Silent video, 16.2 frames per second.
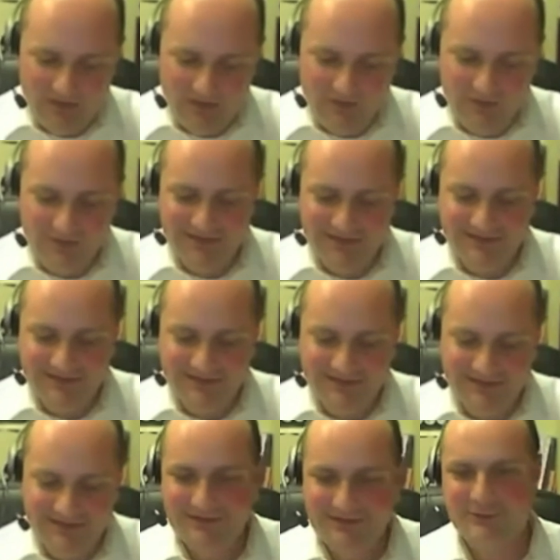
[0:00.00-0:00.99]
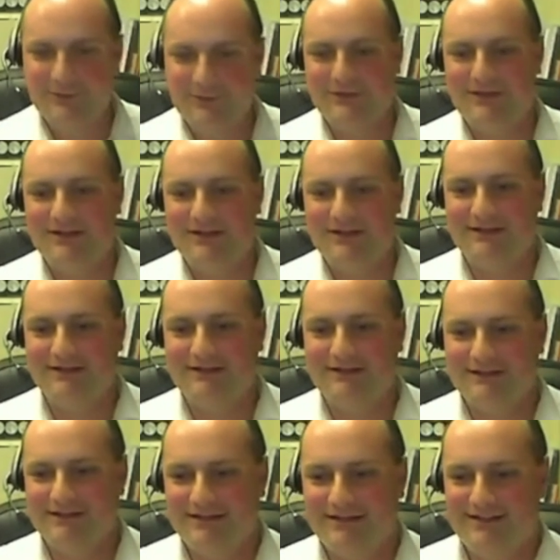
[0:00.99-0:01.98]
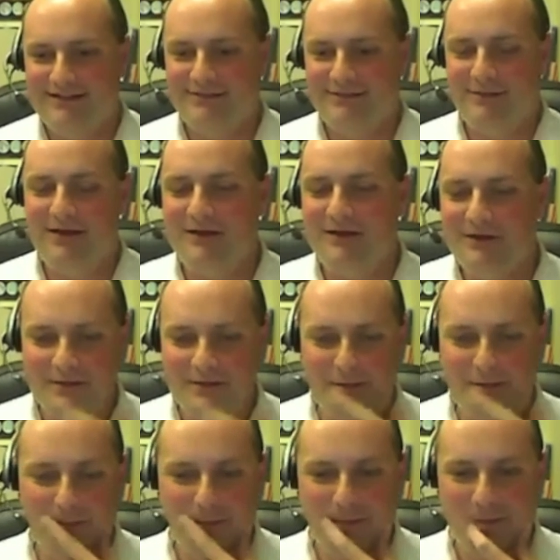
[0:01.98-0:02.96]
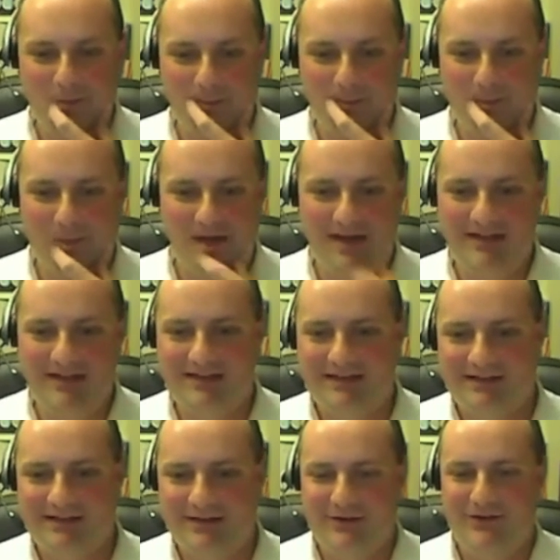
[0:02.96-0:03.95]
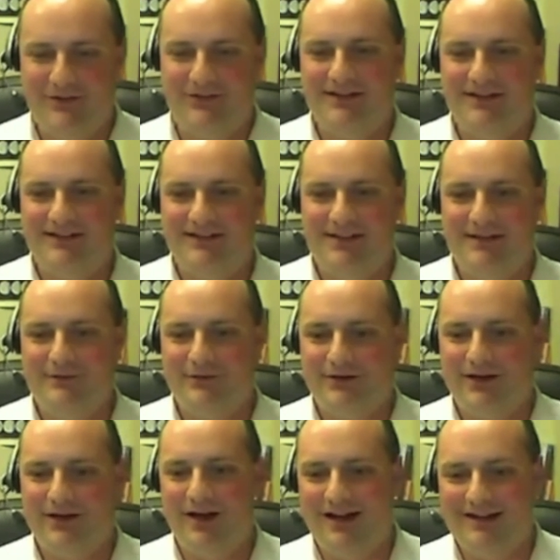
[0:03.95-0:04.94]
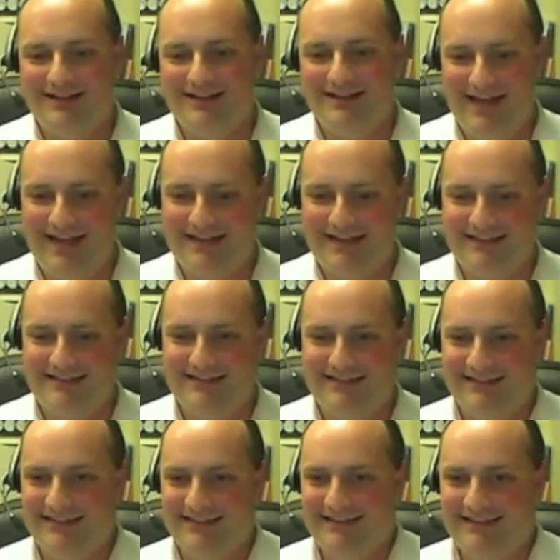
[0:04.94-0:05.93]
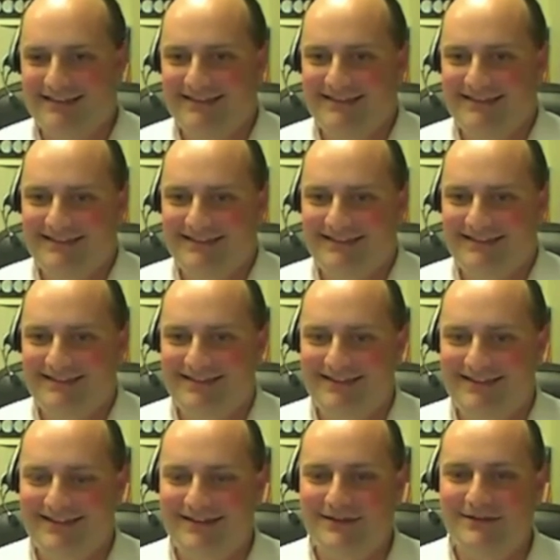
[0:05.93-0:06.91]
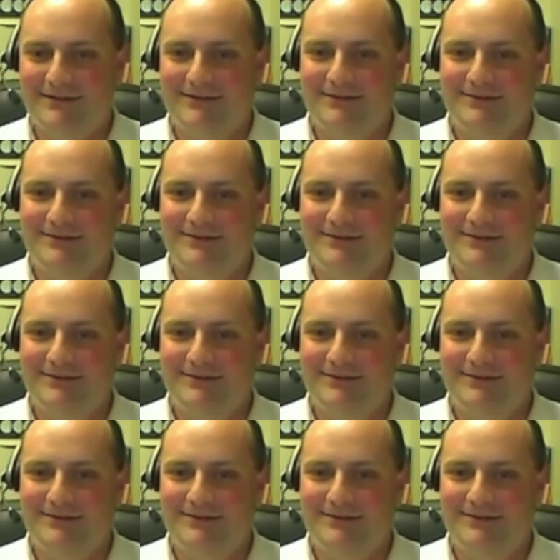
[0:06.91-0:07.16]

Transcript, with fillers: so I read that you were uh, inspired by the Carl Sagan's novel Contact. Um, yeah, a little,